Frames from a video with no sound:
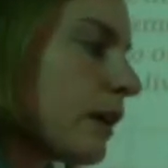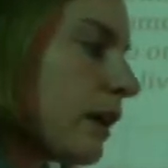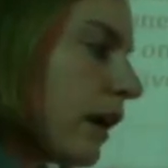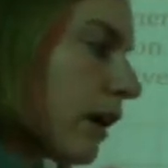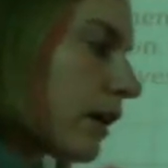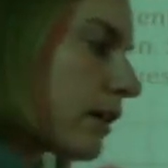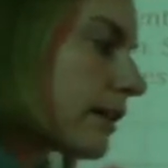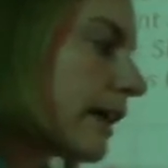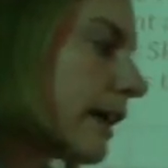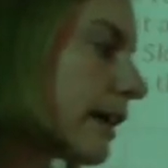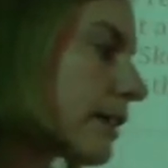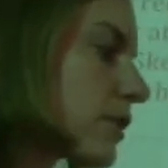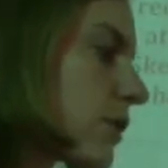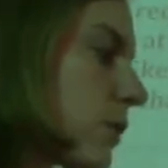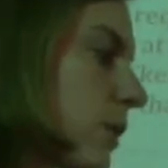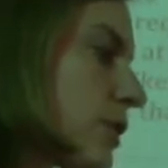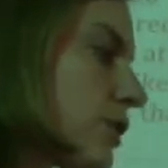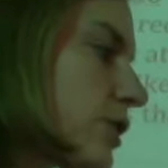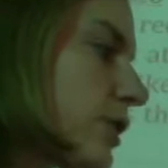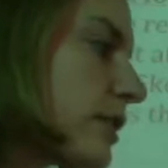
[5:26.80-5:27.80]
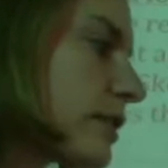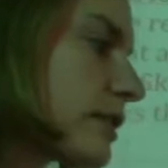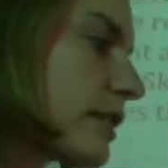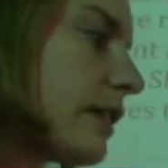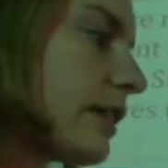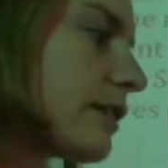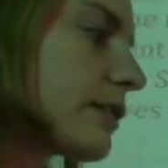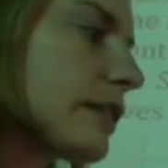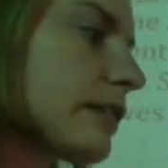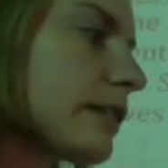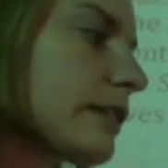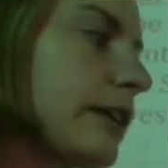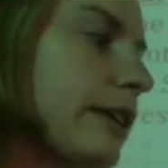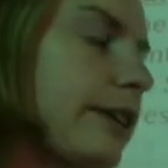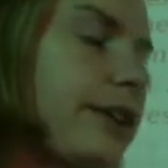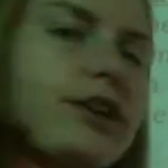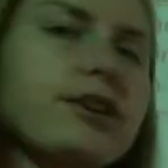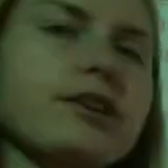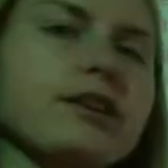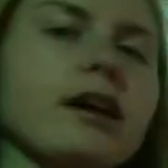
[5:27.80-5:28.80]
Our next question is it
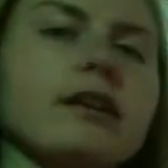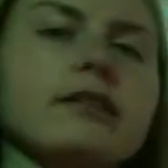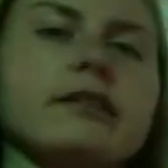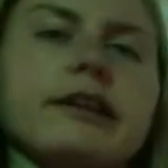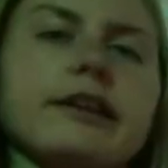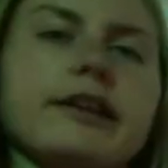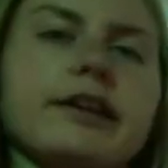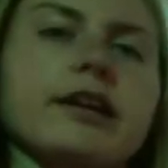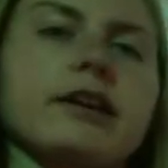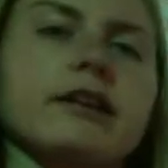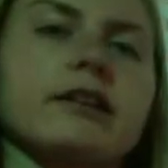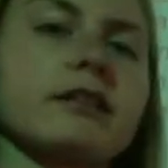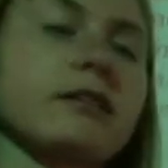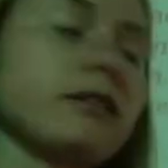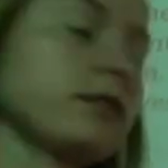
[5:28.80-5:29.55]
linear or nonlinear?